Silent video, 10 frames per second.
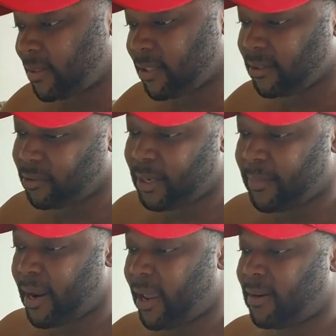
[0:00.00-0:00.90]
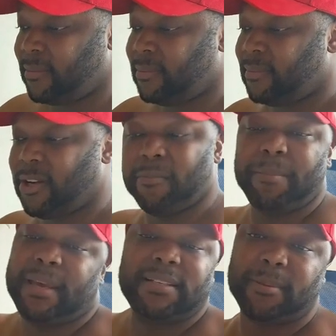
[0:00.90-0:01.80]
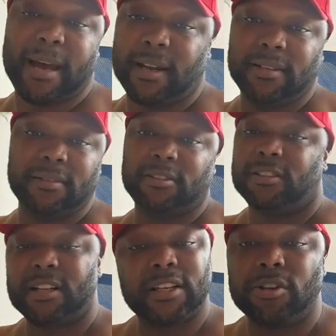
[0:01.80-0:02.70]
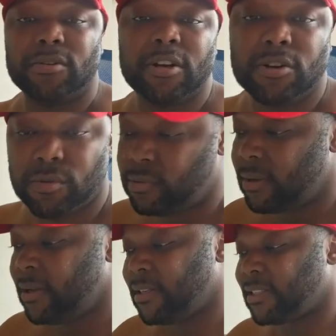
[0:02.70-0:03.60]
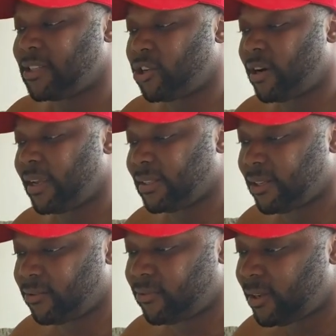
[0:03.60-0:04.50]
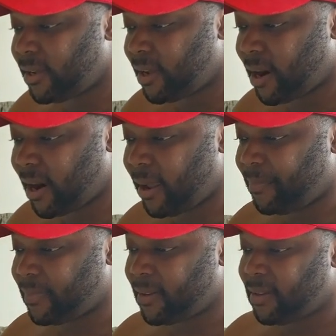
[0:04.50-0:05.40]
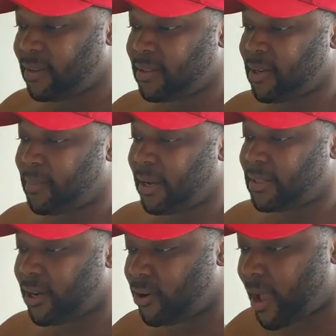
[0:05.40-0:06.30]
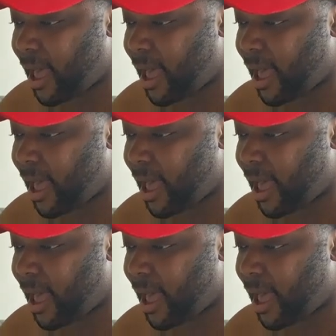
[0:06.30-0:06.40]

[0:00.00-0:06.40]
so just remember that. Don't be pissy about it. It's nothing you can do. Just enjoy yourself. All right. Somebody said, "Oh